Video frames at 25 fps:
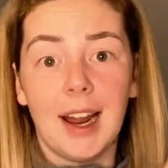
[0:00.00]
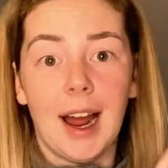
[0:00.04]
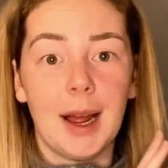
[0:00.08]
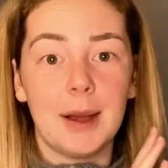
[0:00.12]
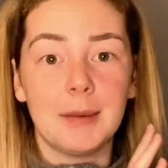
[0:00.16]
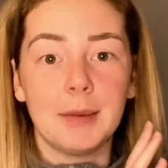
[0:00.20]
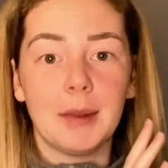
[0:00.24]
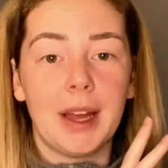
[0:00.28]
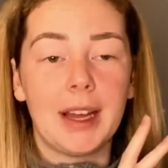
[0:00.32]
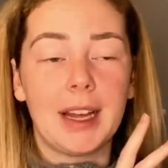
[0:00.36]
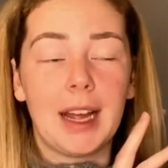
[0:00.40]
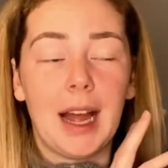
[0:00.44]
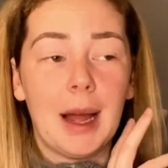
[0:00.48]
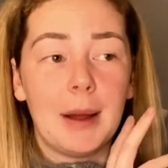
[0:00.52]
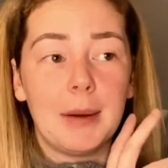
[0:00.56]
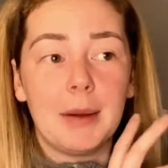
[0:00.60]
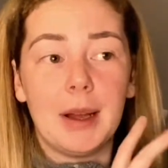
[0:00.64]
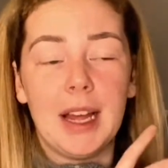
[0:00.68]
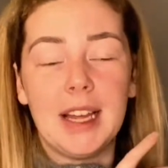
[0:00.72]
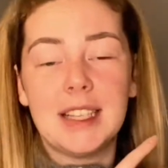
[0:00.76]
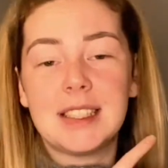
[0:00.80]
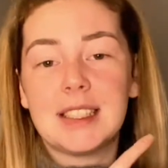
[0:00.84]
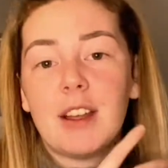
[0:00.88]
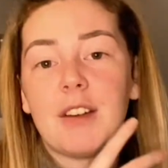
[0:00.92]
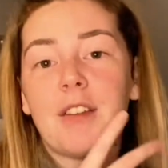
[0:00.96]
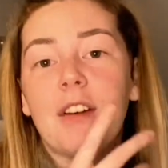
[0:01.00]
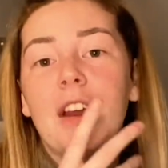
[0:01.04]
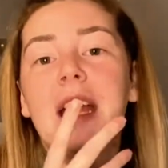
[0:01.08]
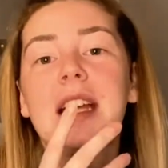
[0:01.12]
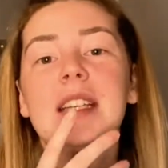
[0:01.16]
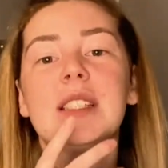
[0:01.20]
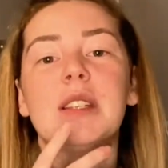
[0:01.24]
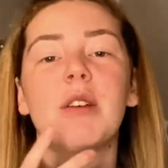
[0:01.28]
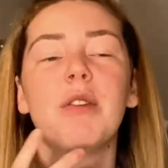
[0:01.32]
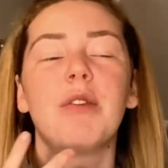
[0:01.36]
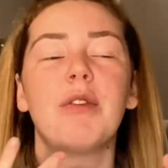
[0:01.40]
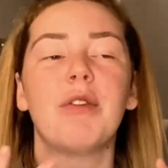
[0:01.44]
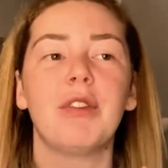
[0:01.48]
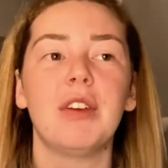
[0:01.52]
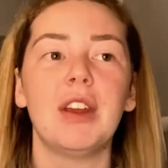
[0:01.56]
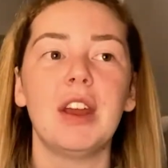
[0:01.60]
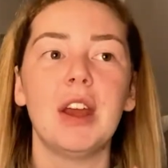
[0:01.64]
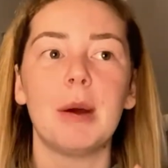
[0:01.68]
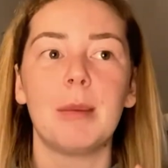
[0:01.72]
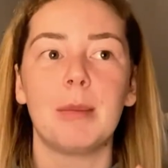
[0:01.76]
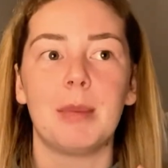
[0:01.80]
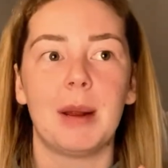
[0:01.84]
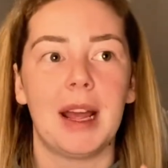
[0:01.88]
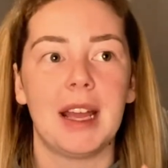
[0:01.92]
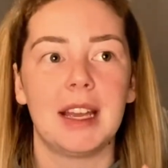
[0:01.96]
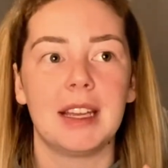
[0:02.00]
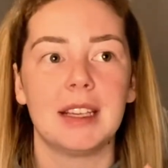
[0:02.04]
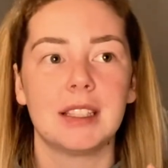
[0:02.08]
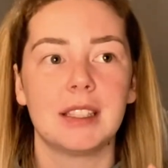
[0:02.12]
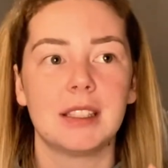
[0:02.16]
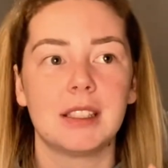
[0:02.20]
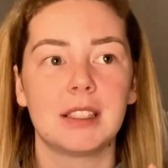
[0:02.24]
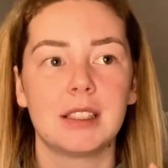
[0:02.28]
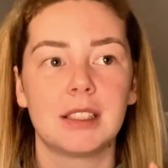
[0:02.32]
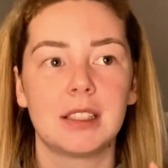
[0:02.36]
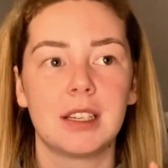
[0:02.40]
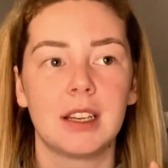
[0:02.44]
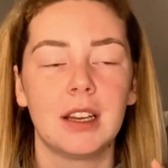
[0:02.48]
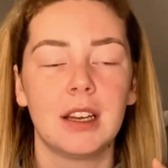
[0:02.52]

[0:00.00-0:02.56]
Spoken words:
And like it's a fear-based